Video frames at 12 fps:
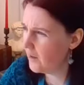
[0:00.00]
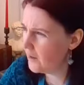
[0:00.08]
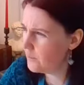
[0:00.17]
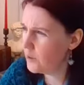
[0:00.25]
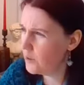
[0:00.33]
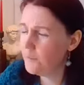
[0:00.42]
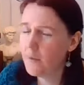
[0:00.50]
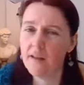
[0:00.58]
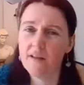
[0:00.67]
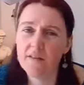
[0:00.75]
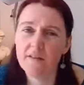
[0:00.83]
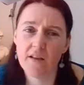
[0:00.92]
I will
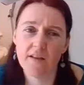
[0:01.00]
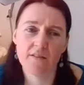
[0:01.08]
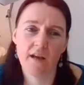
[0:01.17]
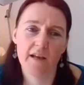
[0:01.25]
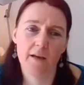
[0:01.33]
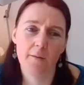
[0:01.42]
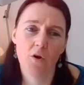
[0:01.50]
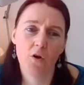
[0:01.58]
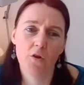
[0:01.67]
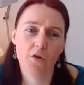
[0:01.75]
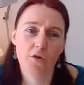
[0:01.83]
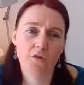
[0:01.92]
admit it says I am
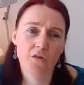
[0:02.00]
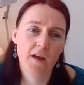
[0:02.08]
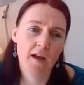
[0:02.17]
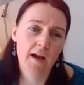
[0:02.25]
not good